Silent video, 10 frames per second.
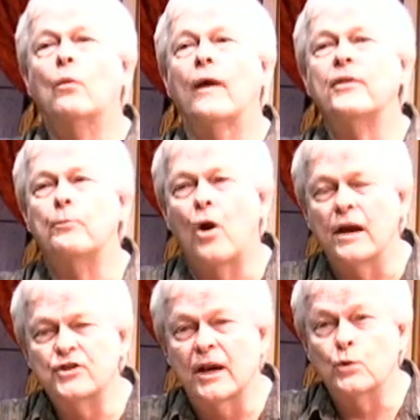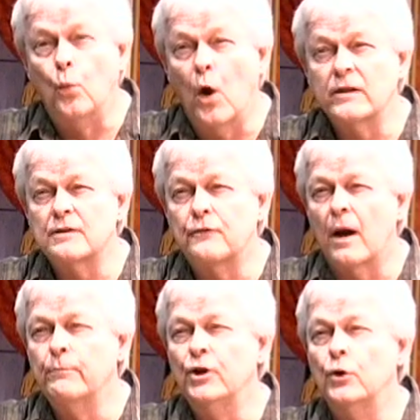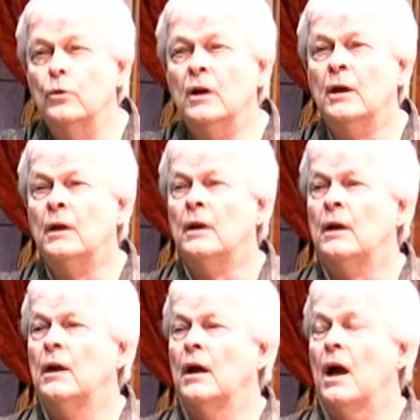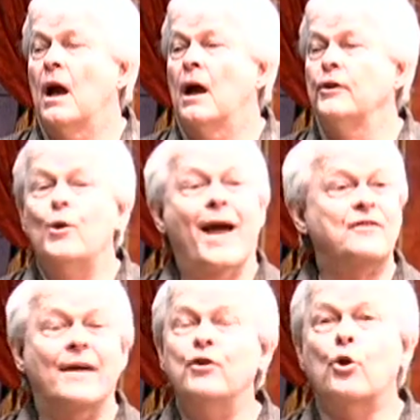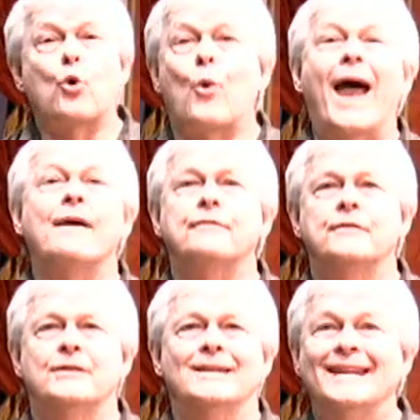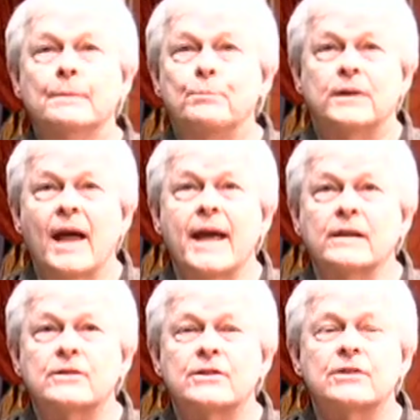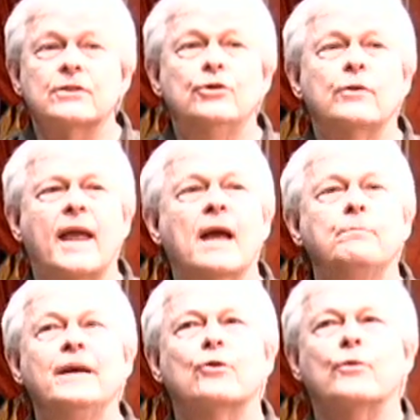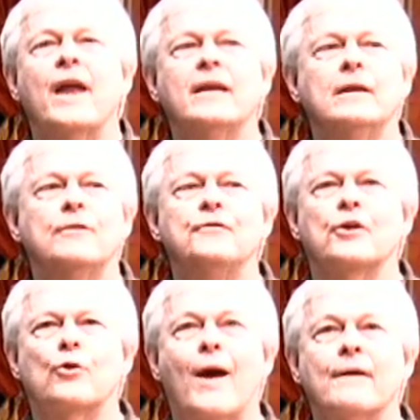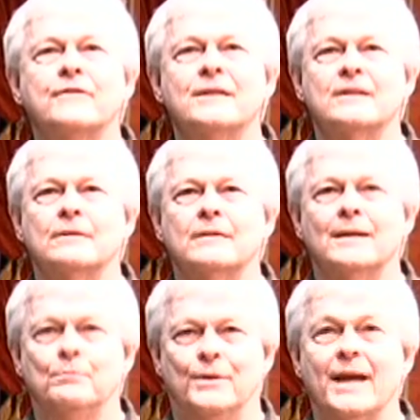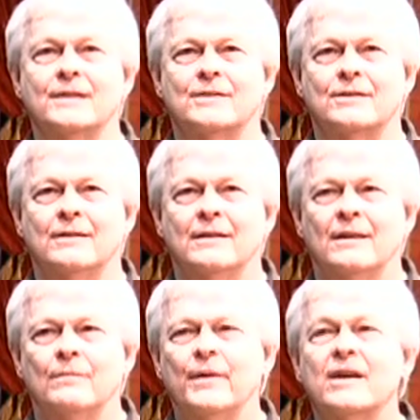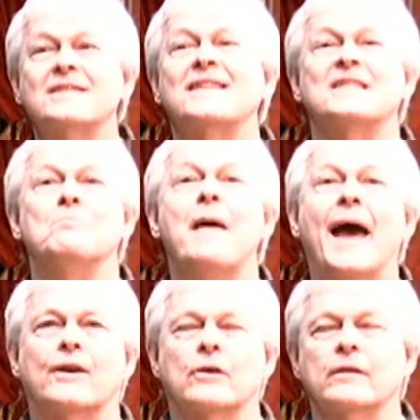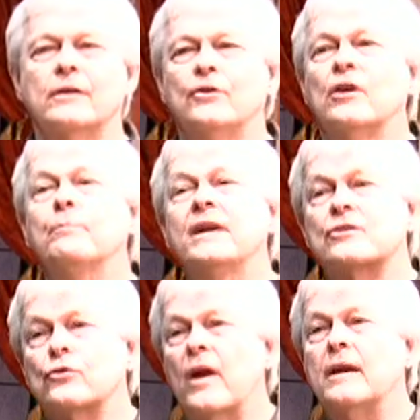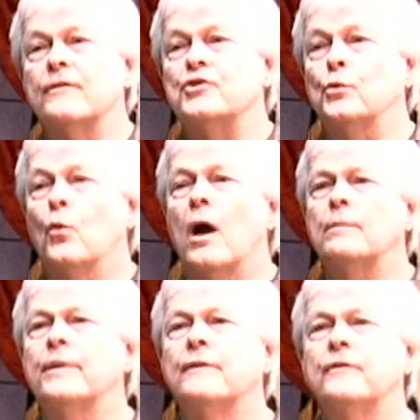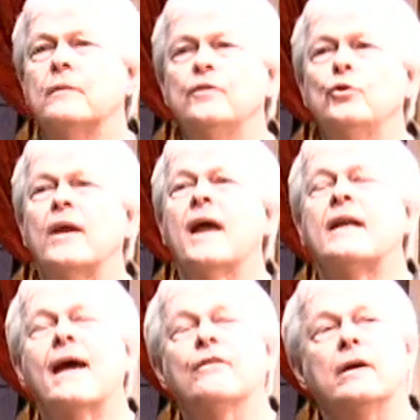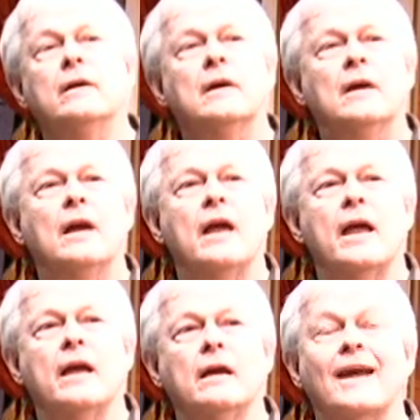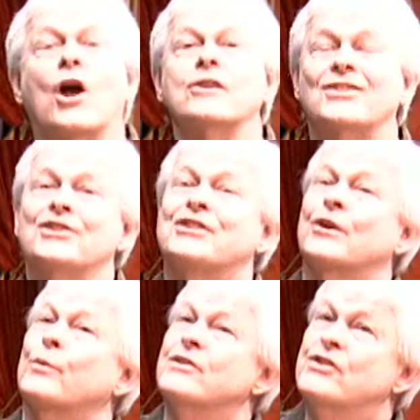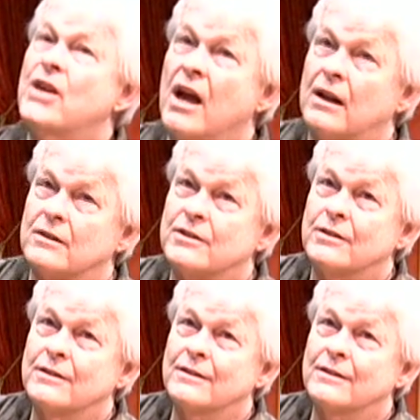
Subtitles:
what the project wants from you. You have to have your craft in place. You can't be creative if your craft isn't in place, because it doesn't matter. You can be as creative as you want, but if you can't have an artistic result